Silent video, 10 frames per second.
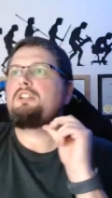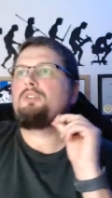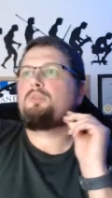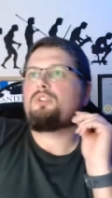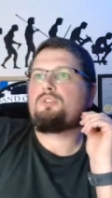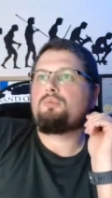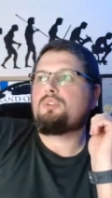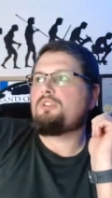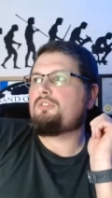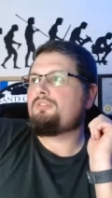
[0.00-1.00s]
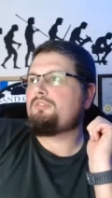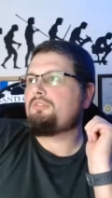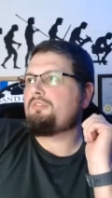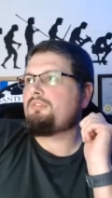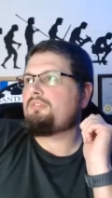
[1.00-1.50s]
which would have
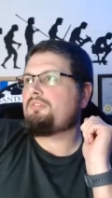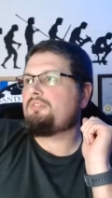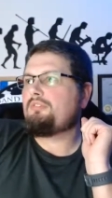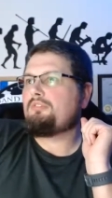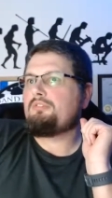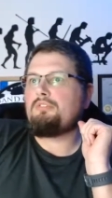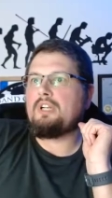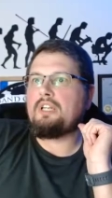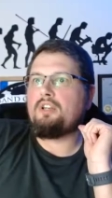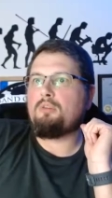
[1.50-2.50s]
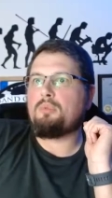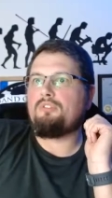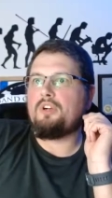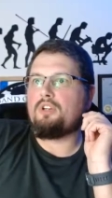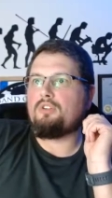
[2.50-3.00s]
really not been
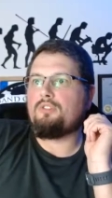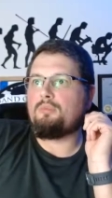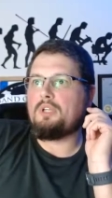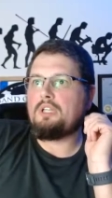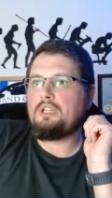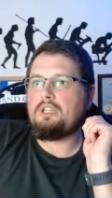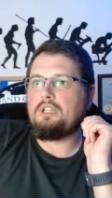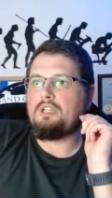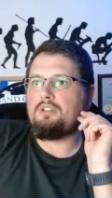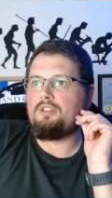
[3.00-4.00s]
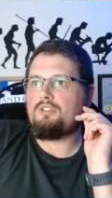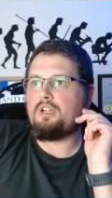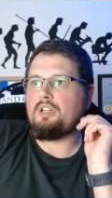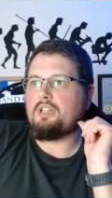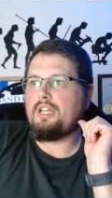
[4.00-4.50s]
very good for me to
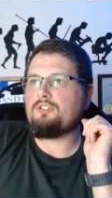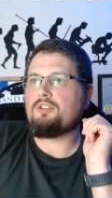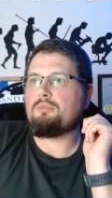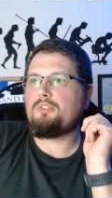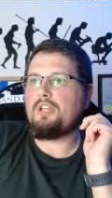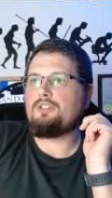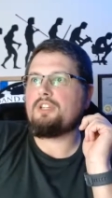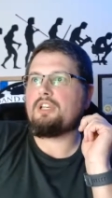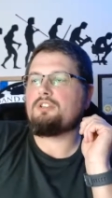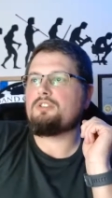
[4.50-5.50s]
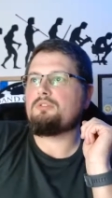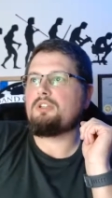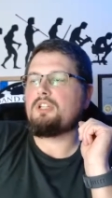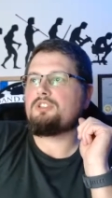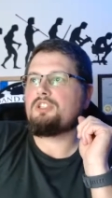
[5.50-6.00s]
try and catch up 10 seconds
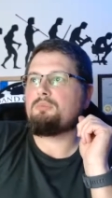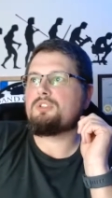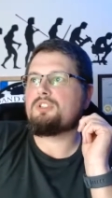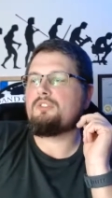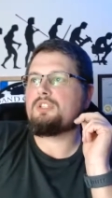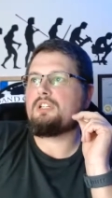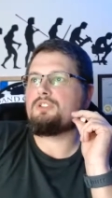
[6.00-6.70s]
and see myself saying